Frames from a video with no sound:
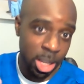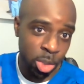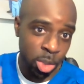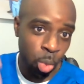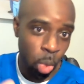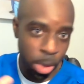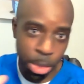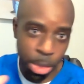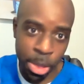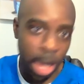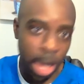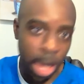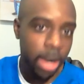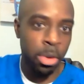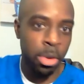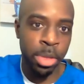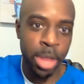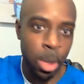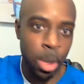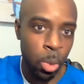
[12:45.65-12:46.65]
is we thought
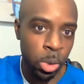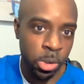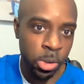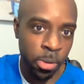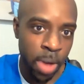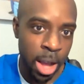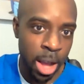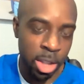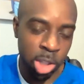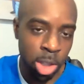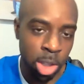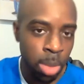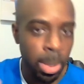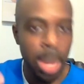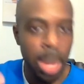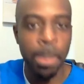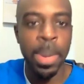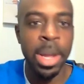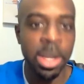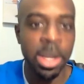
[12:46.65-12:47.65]
everything was fine, so
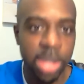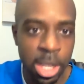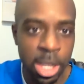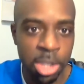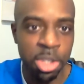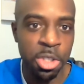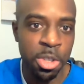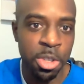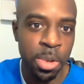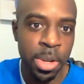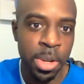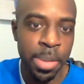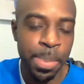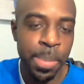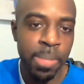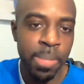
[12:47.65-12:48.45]
nobody paid attention to it.